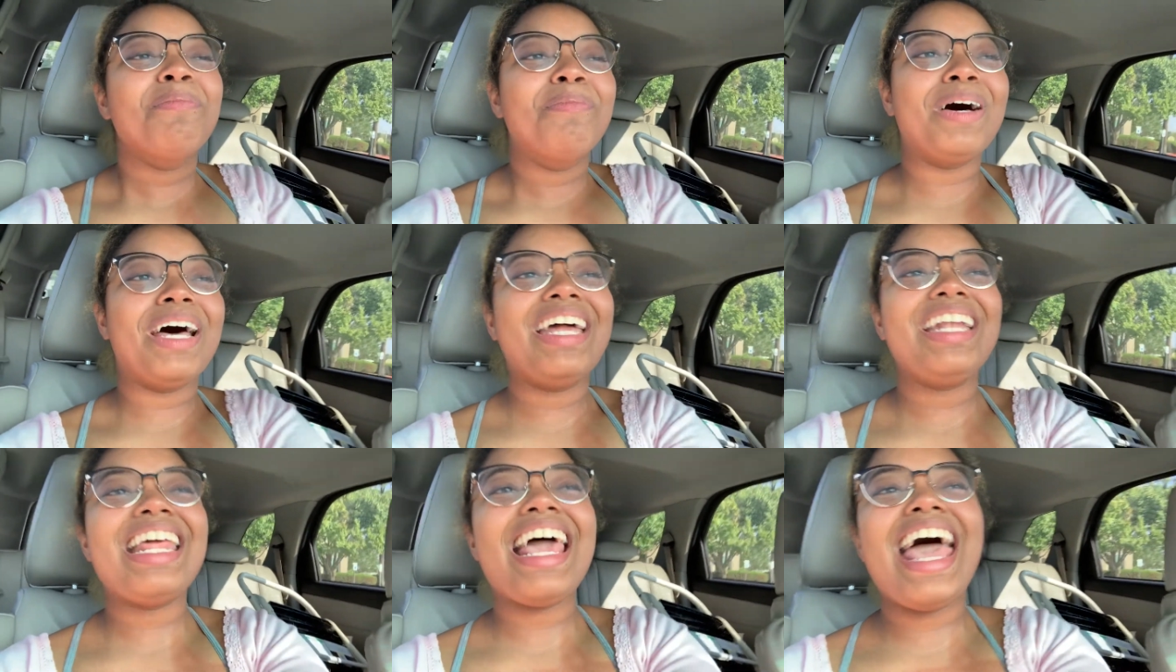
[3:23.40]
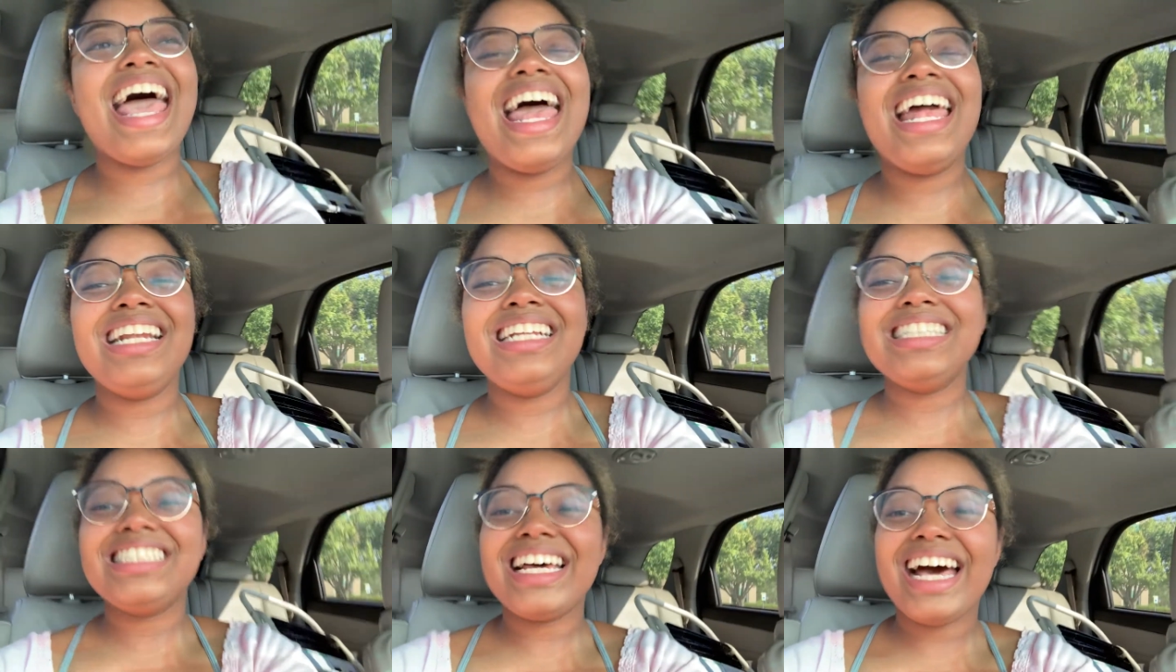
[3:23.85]
but
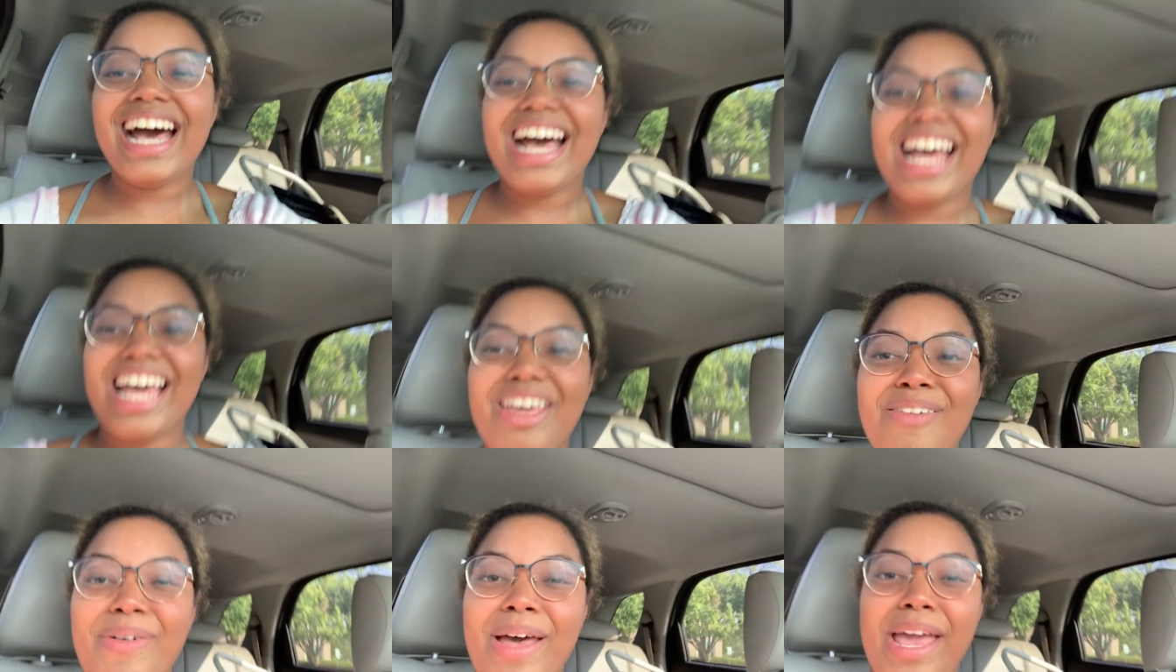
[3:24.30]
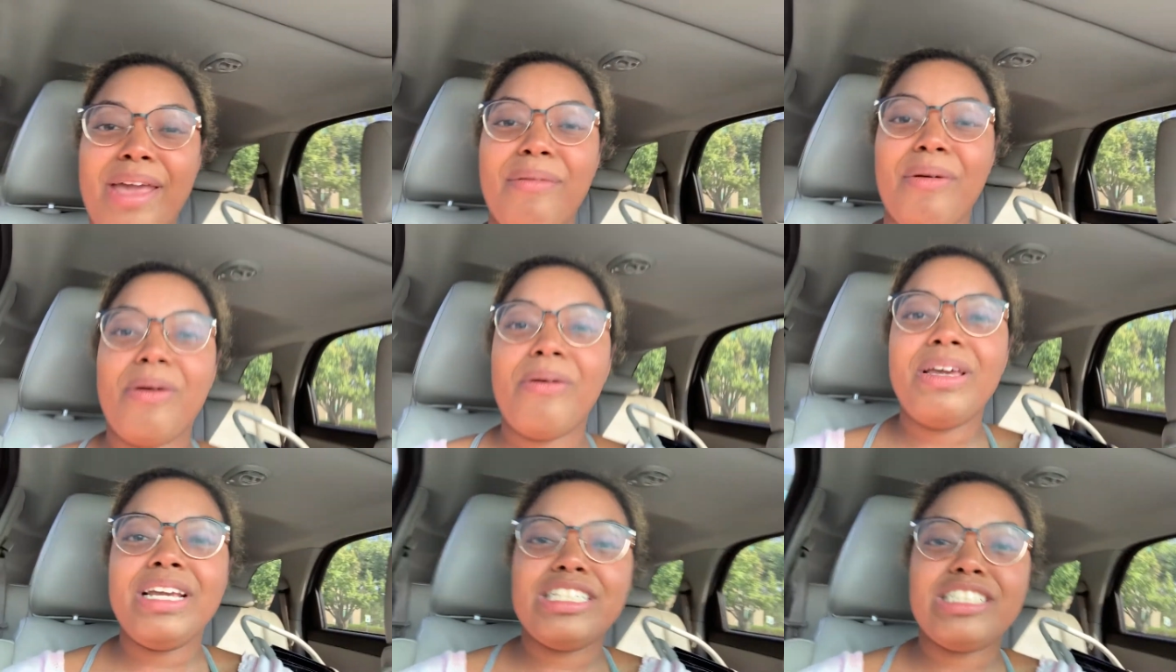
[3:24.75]
anytime I'm
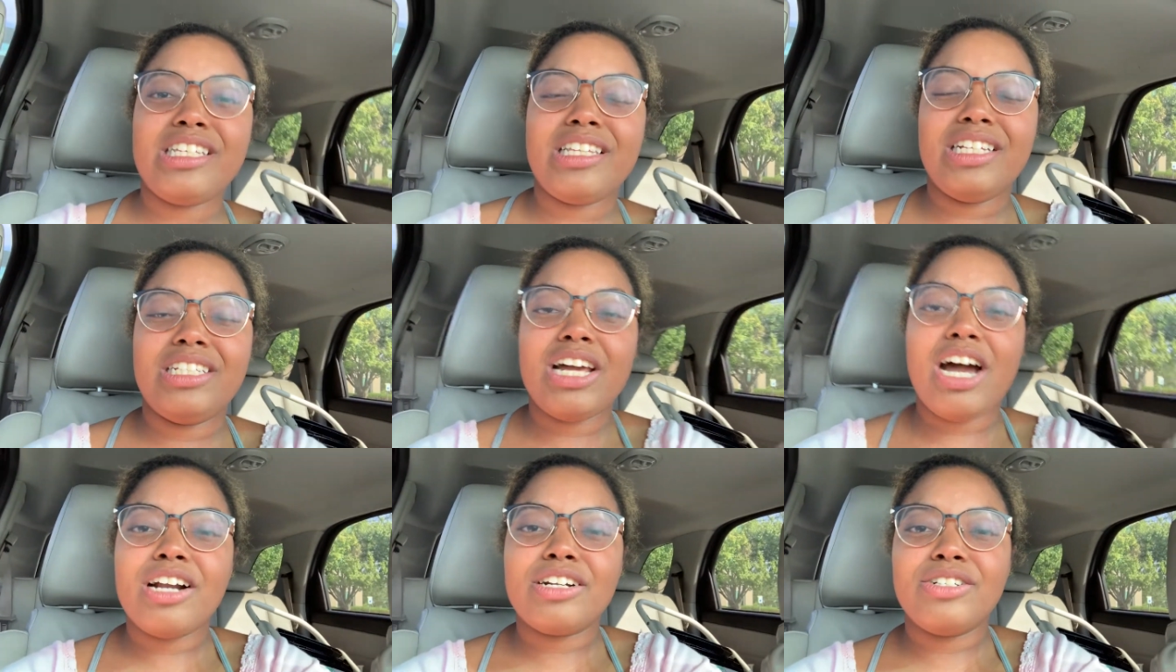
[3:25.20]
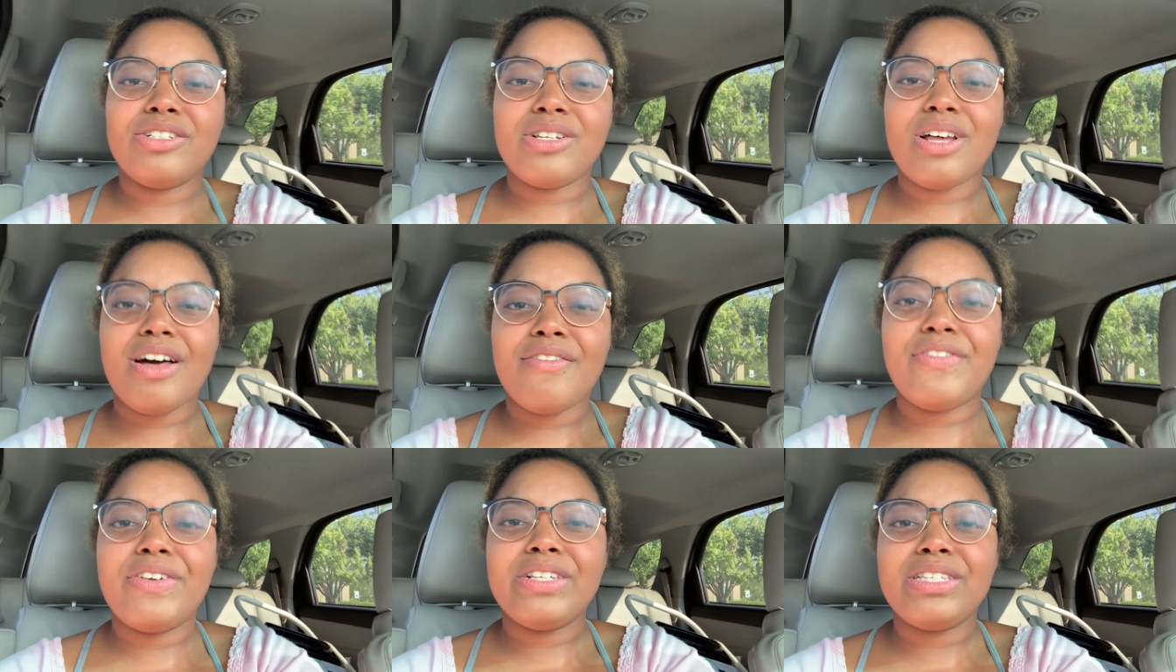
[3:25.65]
going into the doctor's
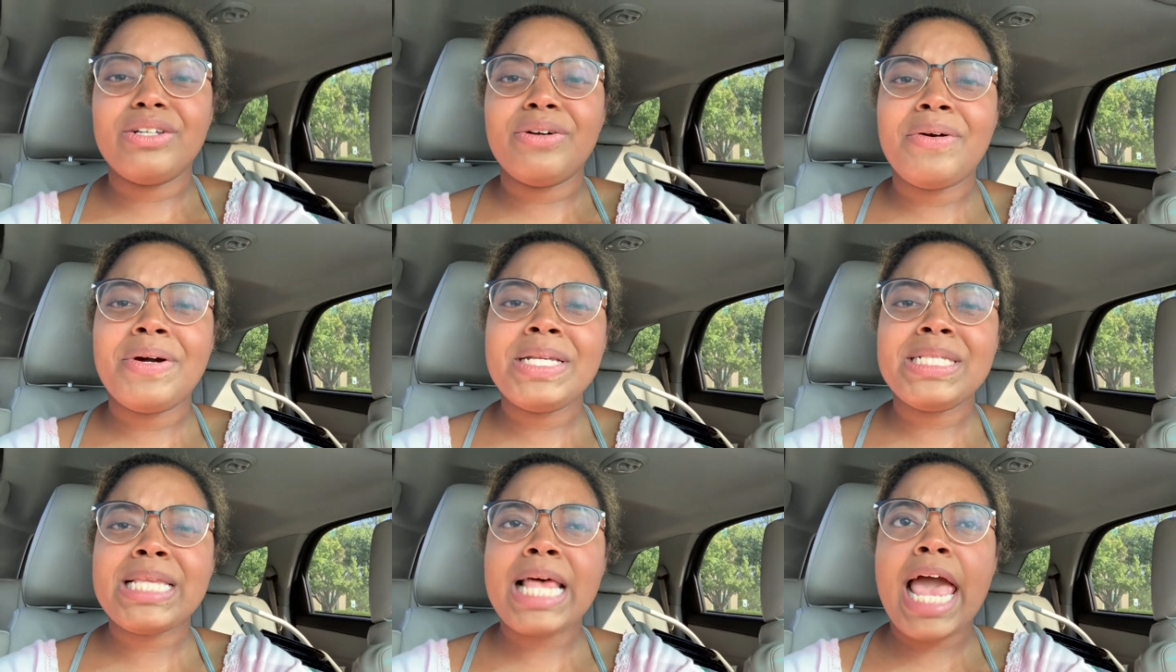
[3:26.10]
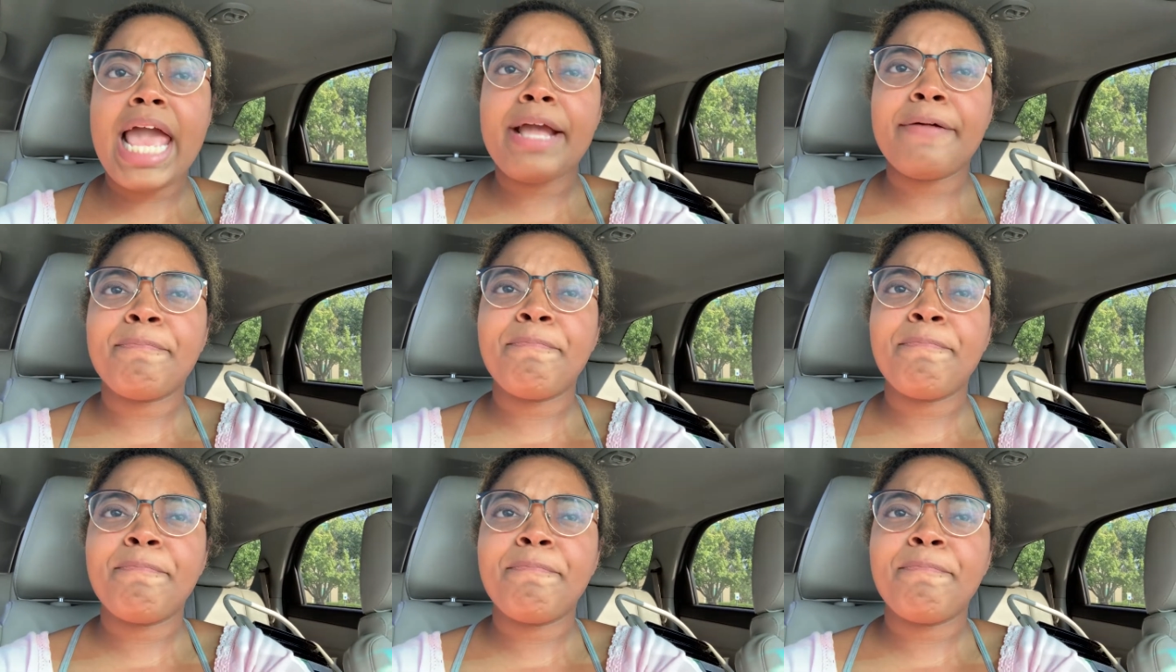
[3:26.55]
office, they're always like,